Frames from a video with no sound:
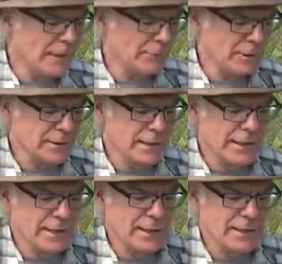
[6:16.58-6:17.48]
I'm going to
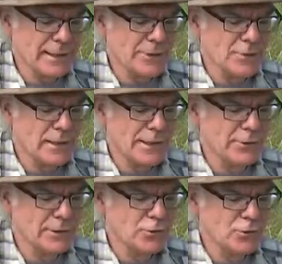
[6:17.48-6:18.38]
take it and try
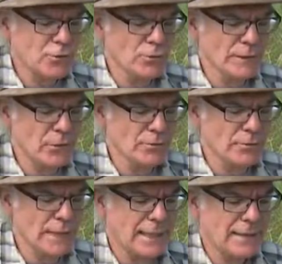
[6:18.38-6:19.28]
to extrude out
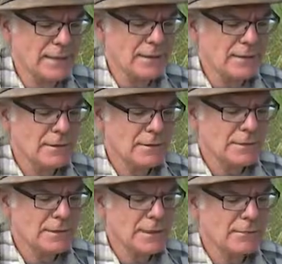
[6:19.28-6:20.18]
my
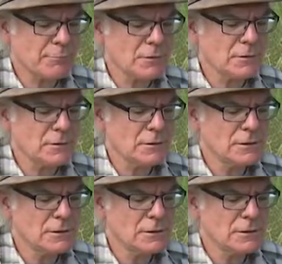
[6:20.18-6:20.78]
sample.